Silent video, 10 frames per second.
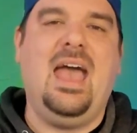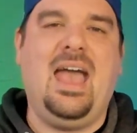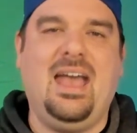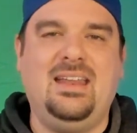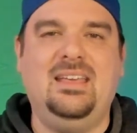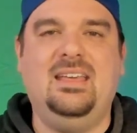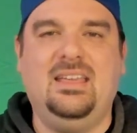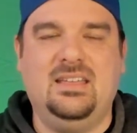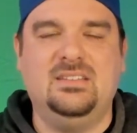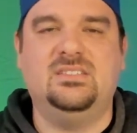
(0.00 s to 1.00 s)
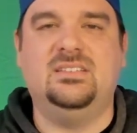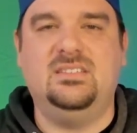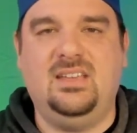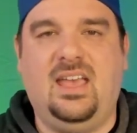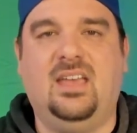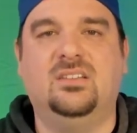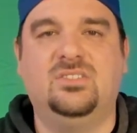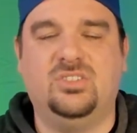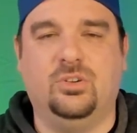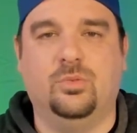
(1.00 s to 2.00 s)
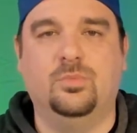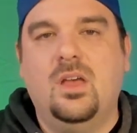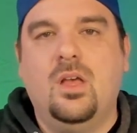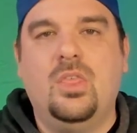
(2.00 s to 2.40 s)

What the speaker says: heading into day two.